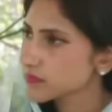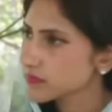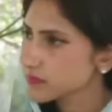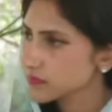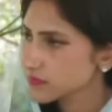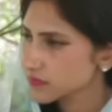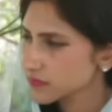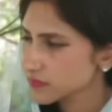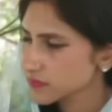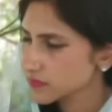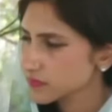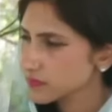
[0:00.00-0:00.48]

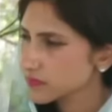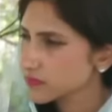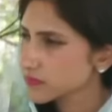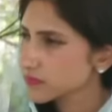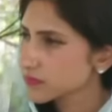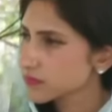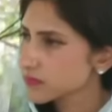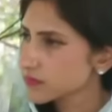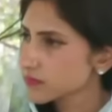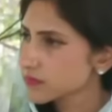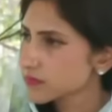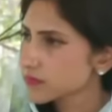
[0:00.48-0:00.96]

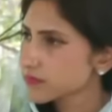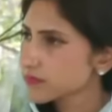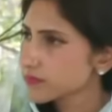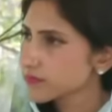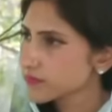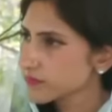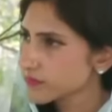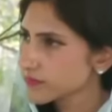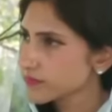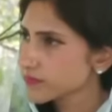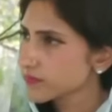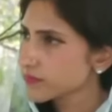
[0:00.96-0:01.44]

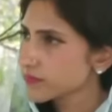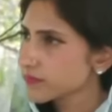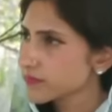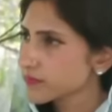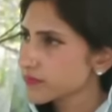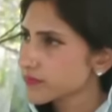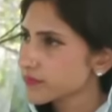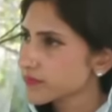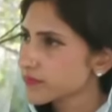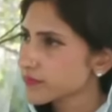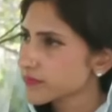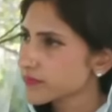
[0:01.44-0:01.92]

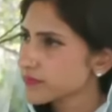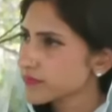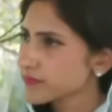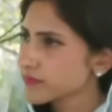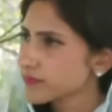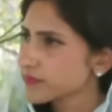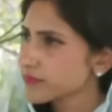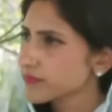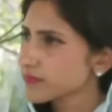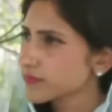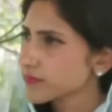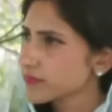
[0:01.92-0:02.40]

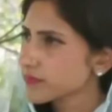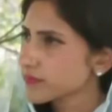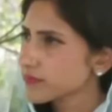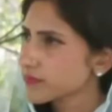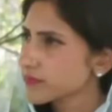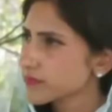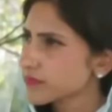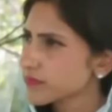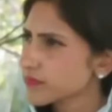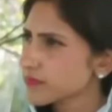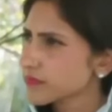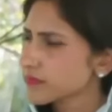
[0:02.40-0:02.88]

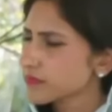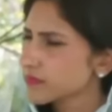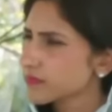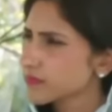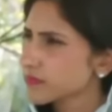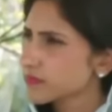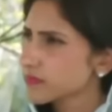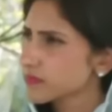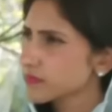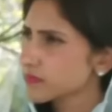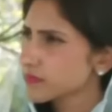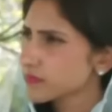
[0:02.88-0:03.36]

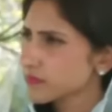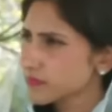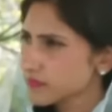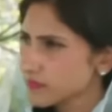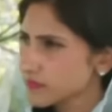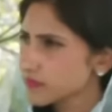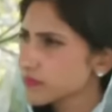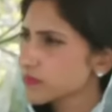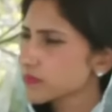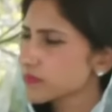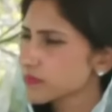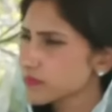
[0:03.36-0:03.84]

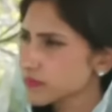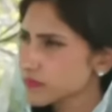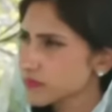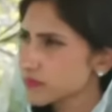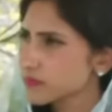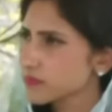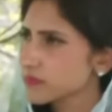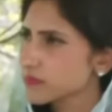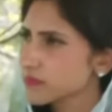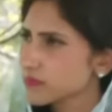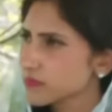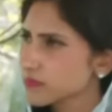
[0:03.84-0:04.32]

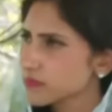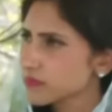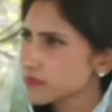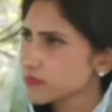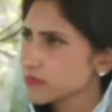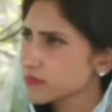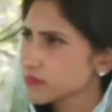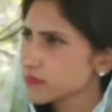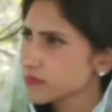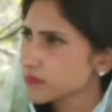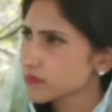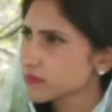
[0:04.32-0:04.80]

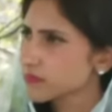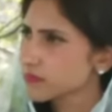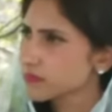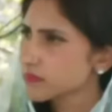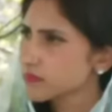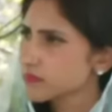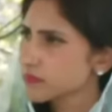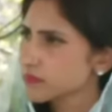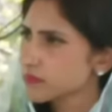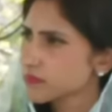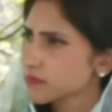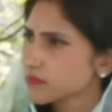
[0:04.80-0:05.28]

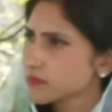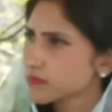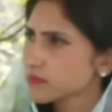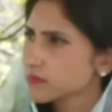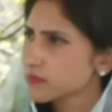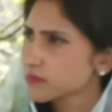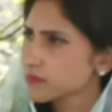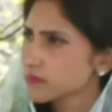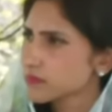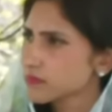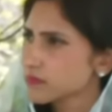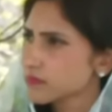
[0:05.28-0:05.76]

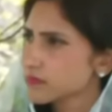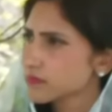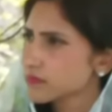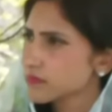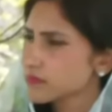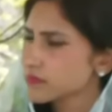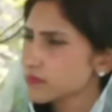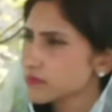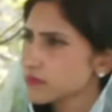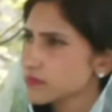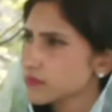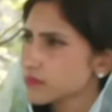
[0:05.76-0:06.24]

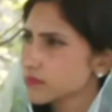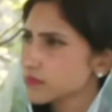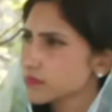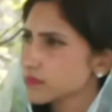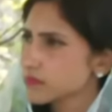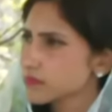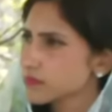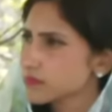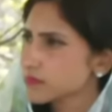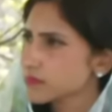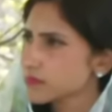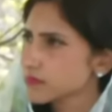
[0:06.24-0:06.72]

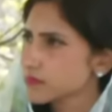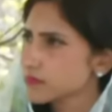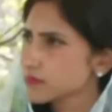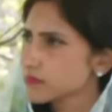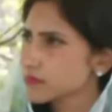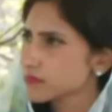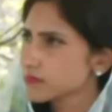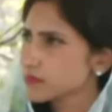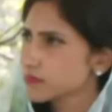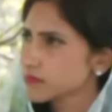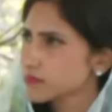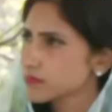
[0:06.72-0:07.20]

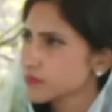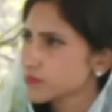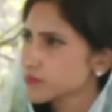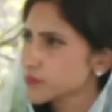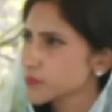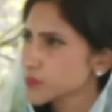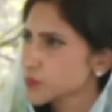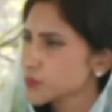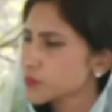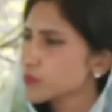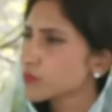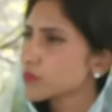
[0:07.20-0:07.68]

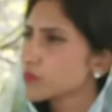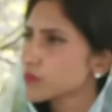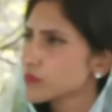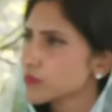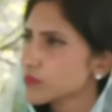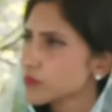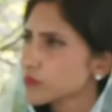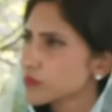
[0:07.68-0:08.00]
[no speech]